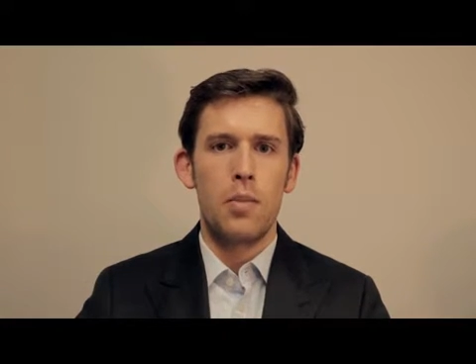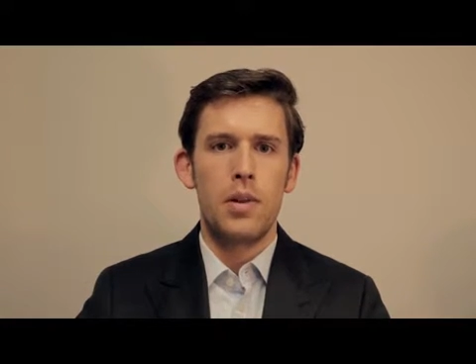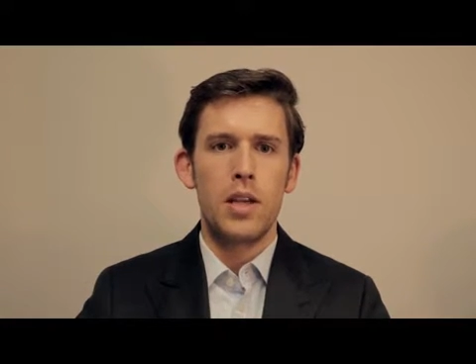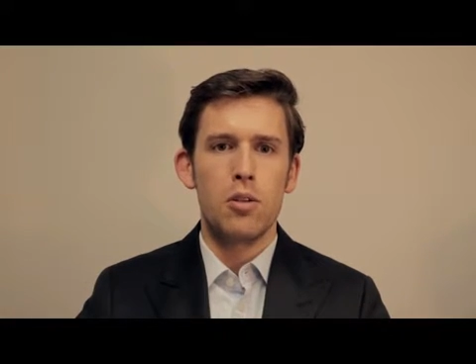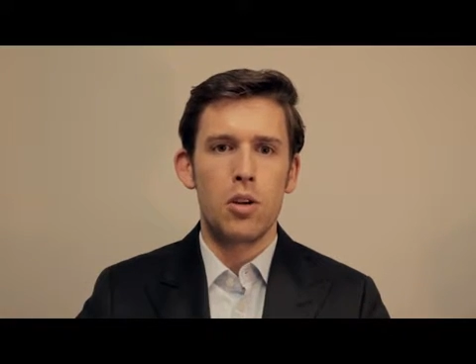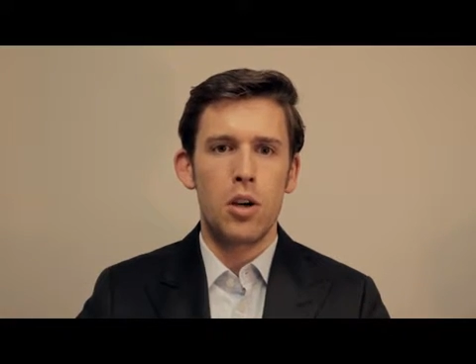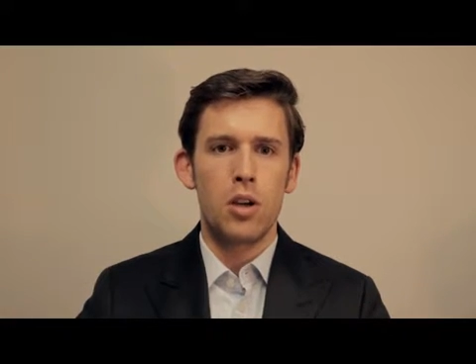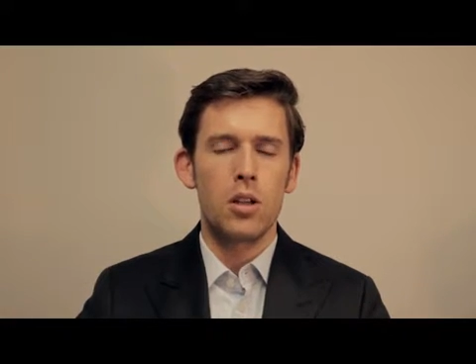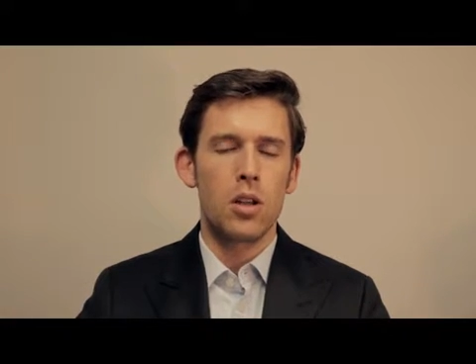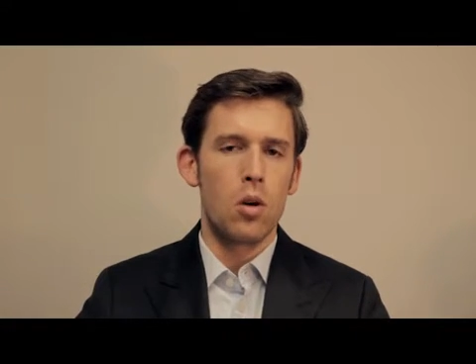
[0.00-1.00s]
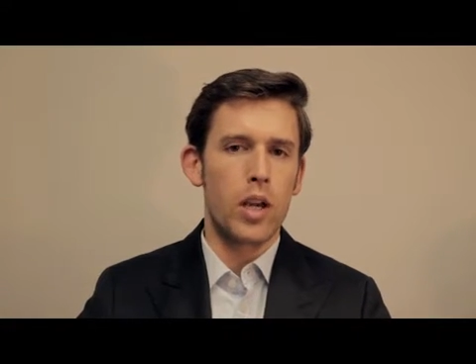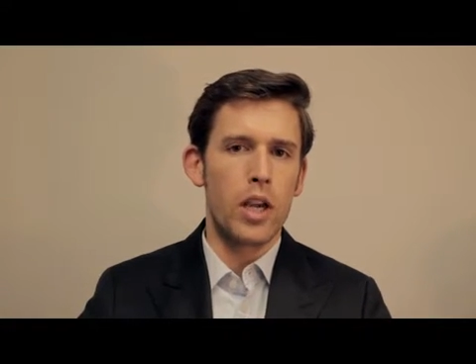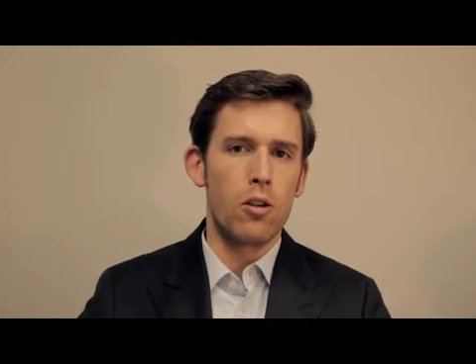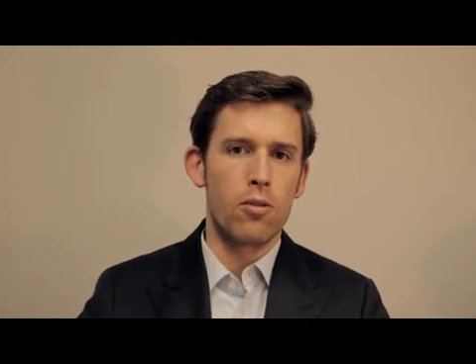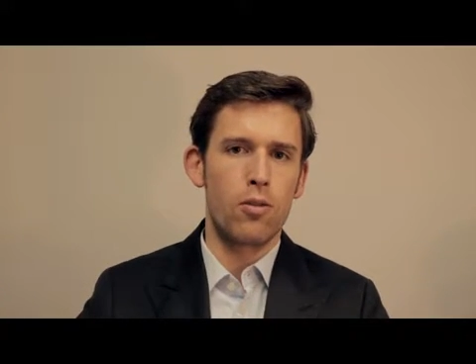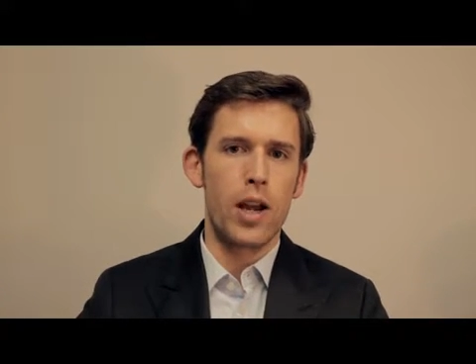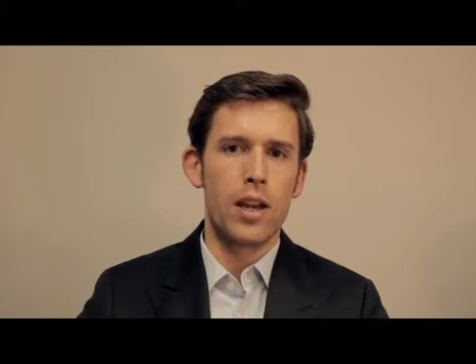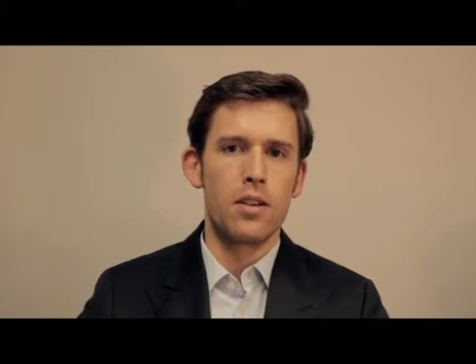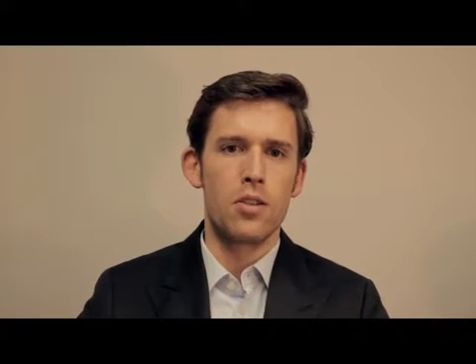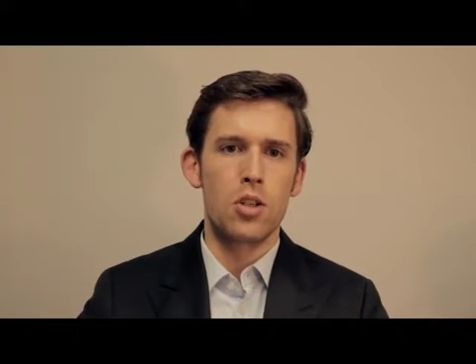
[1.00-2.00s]
but that you couldn't locate your
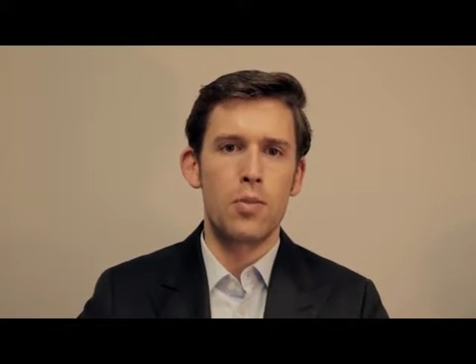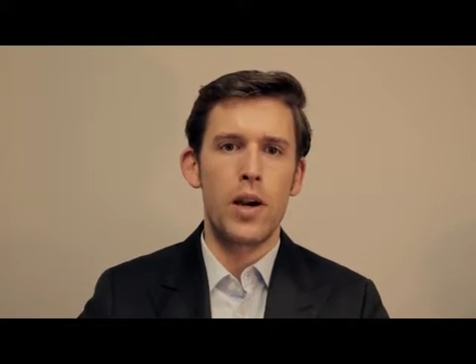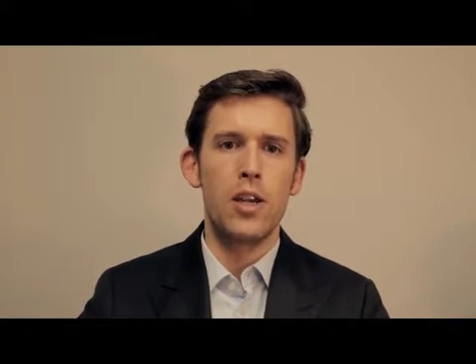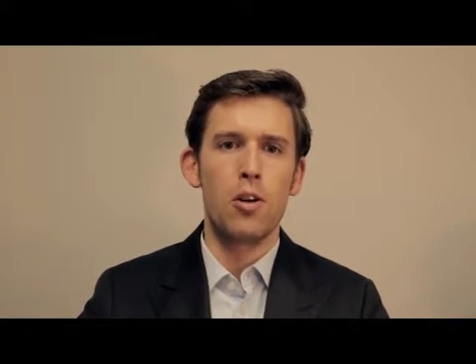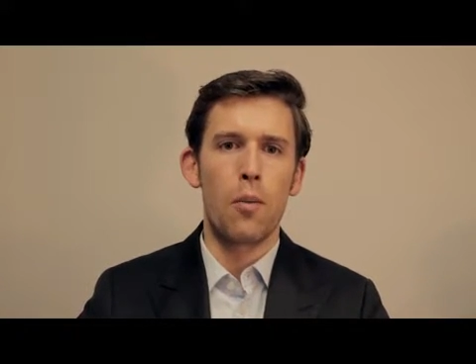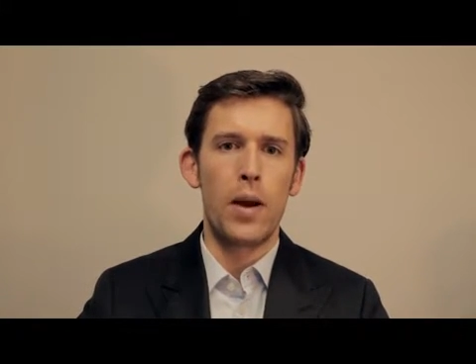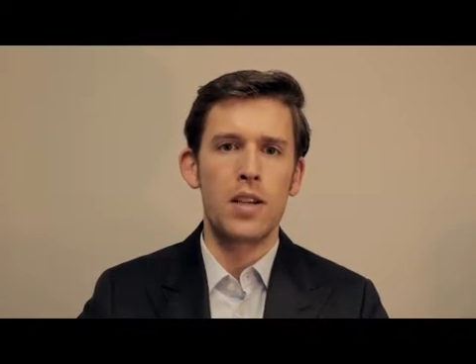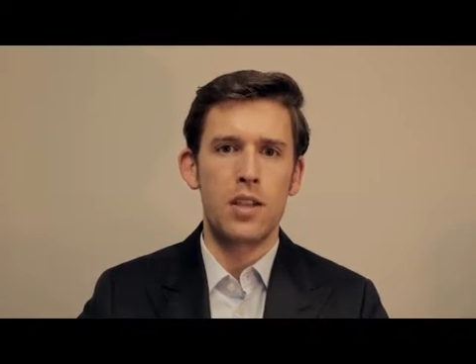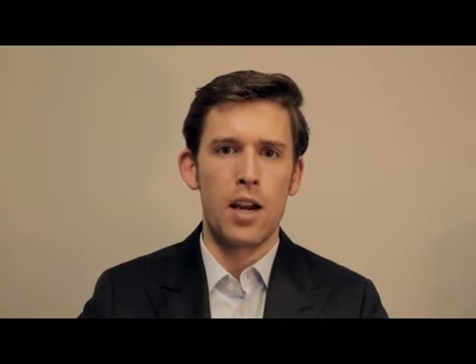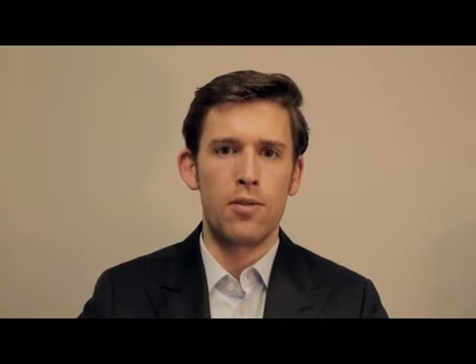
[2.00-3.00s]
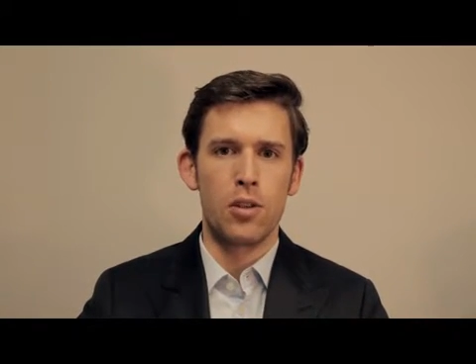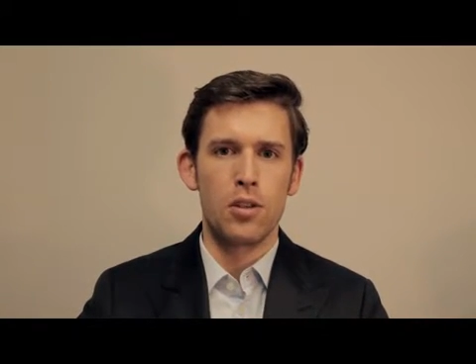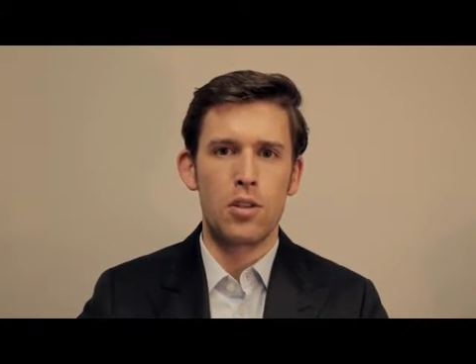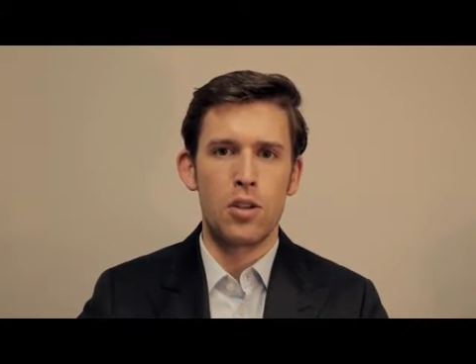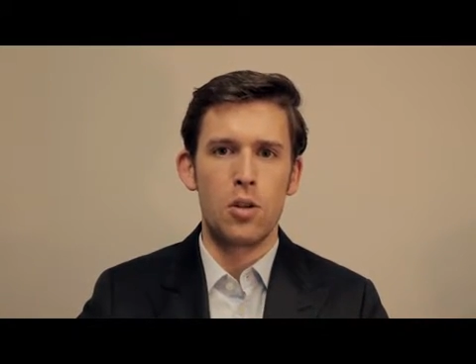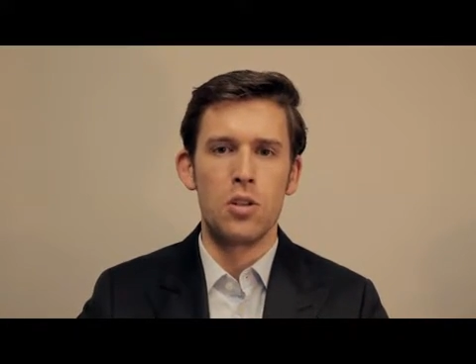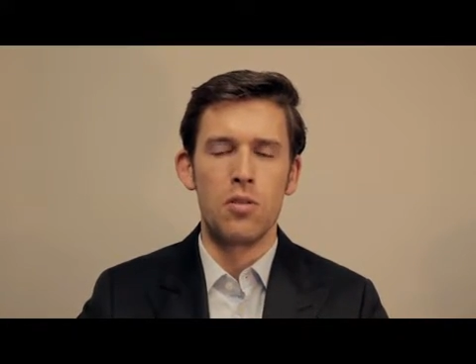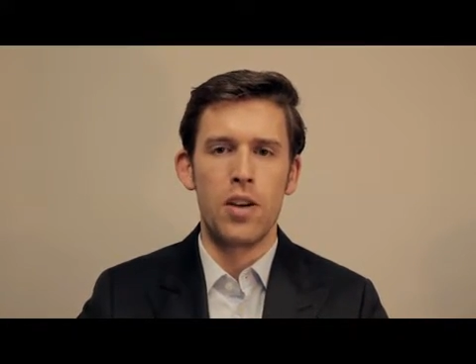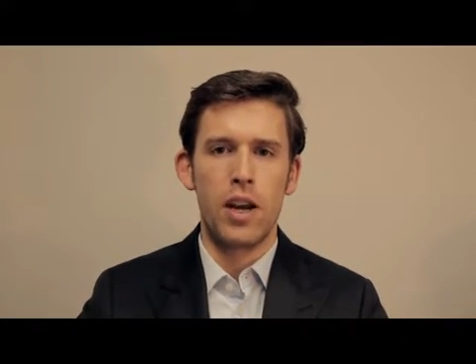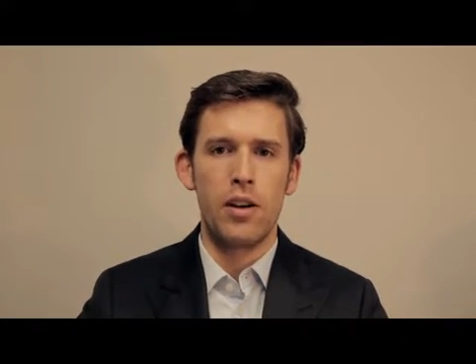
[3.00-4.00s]
friend despite your best efforts
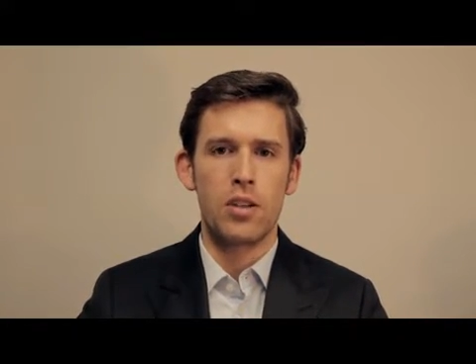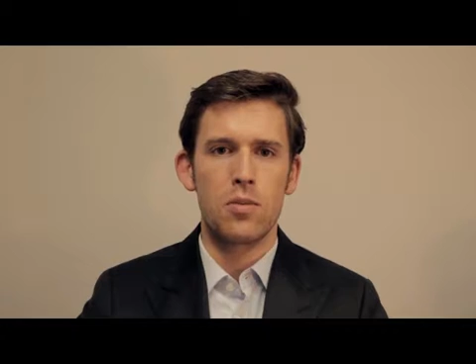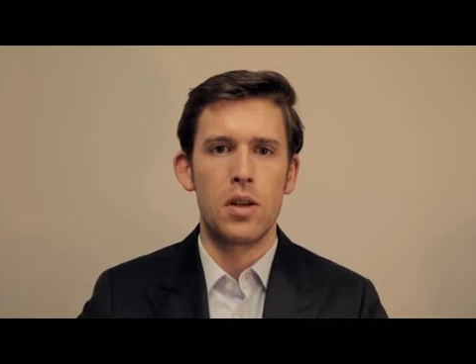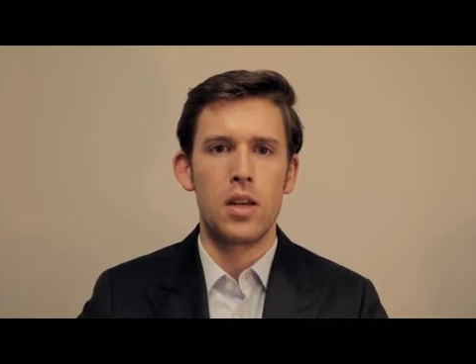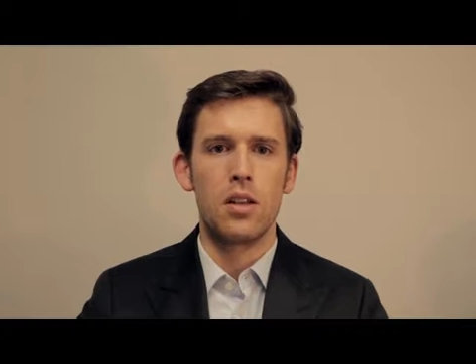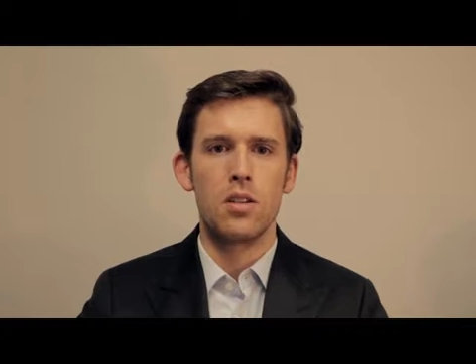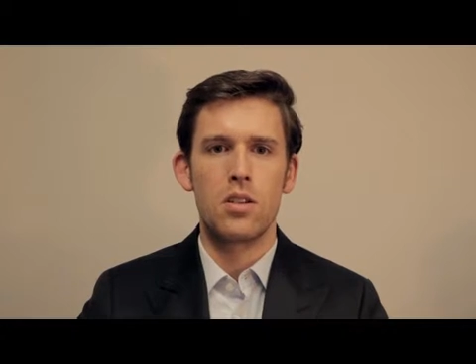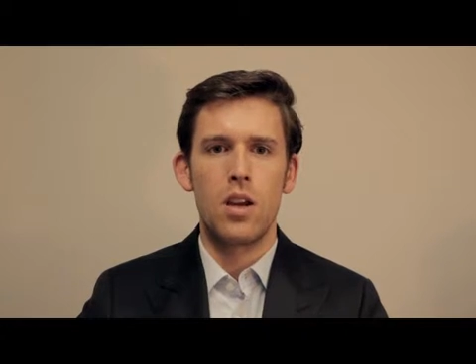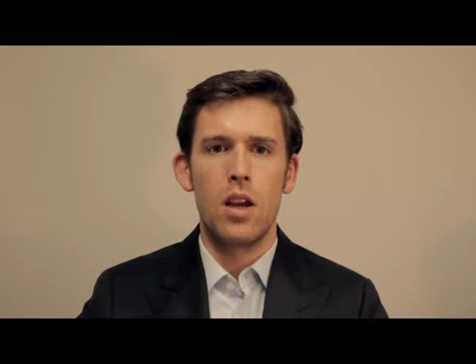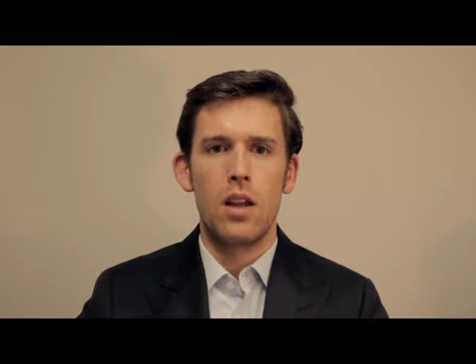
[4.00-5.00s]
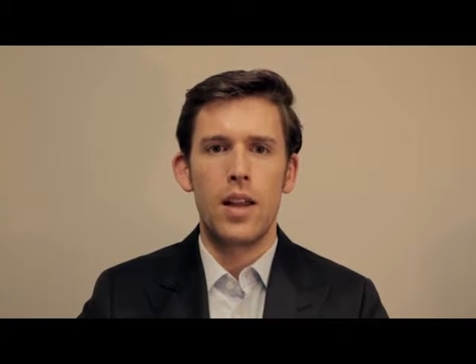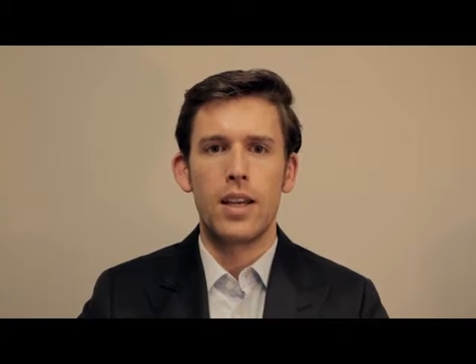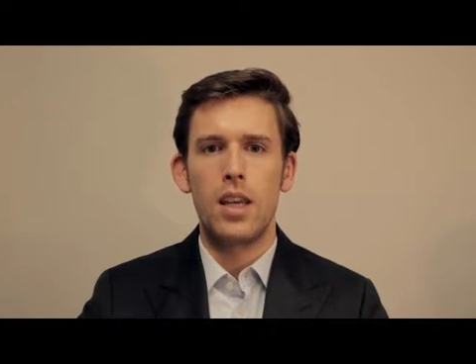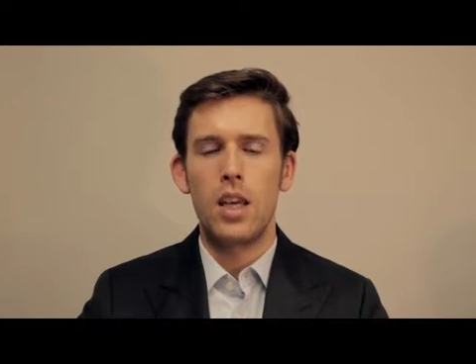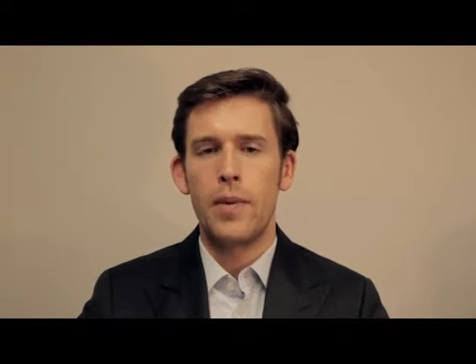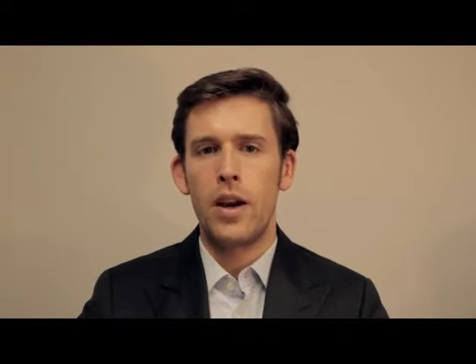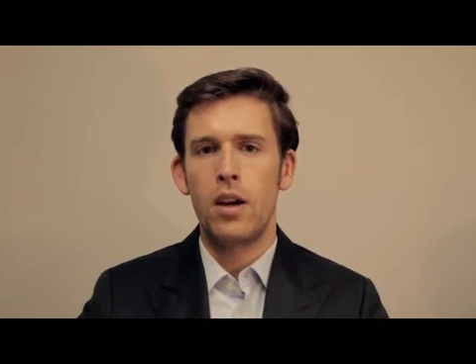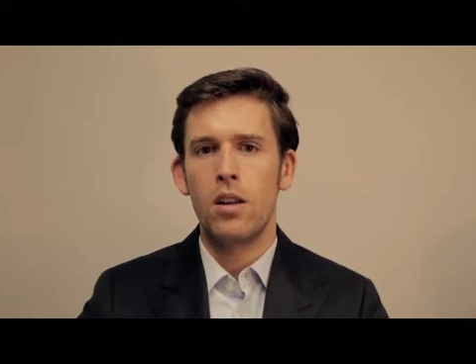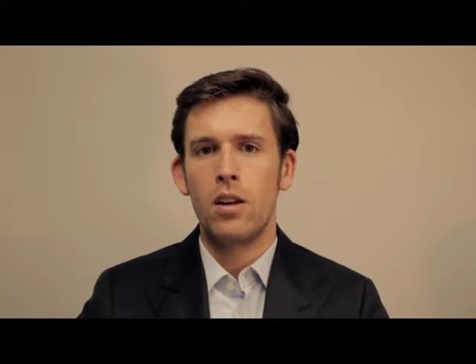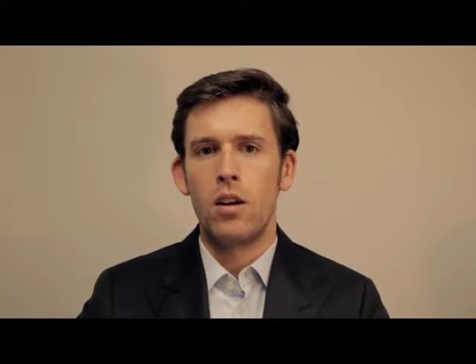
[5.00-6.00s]
using various means like
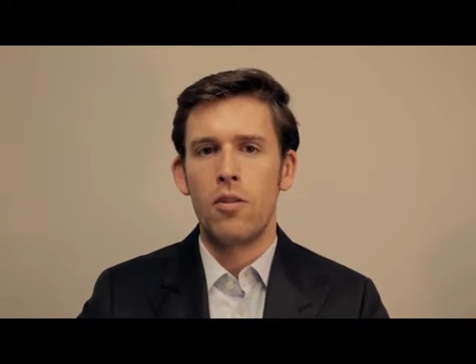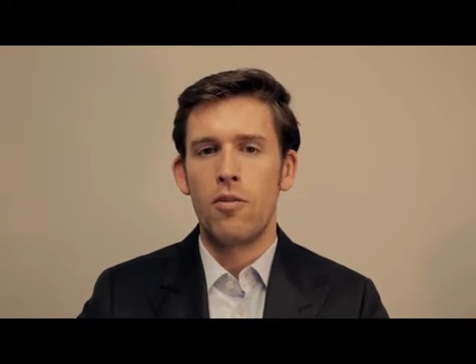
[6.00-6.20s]
email,